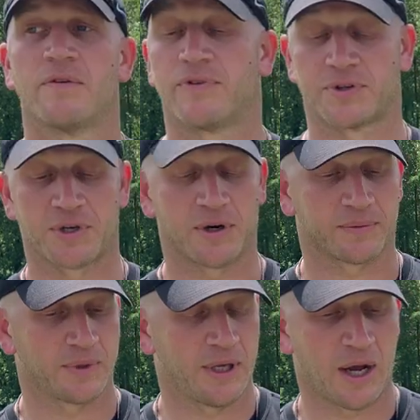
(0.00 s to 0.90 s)
For sure.
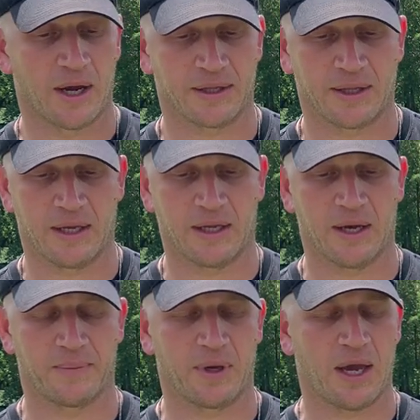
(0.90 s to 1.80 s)

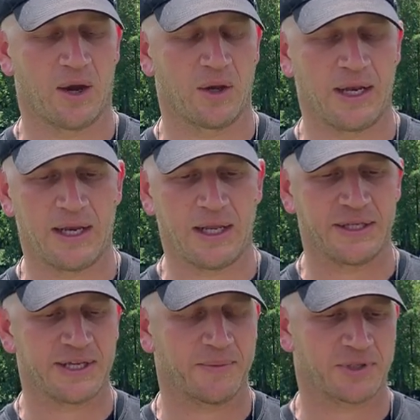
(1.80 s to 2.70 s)
Anytime
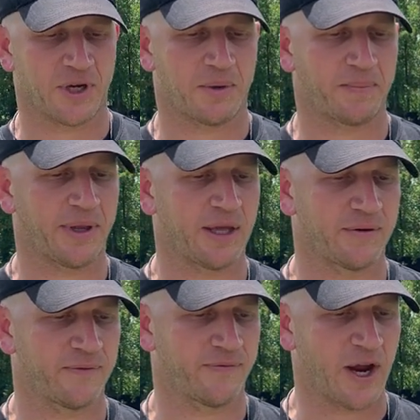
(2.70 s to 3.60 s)
you're talking about
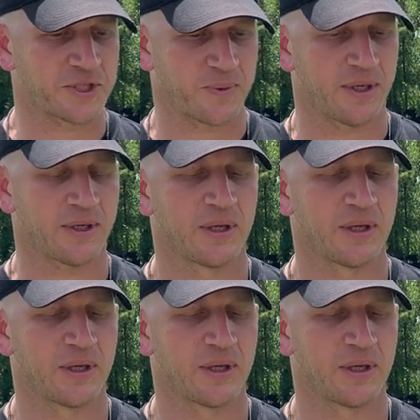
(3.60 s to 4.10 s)
playing freshmen,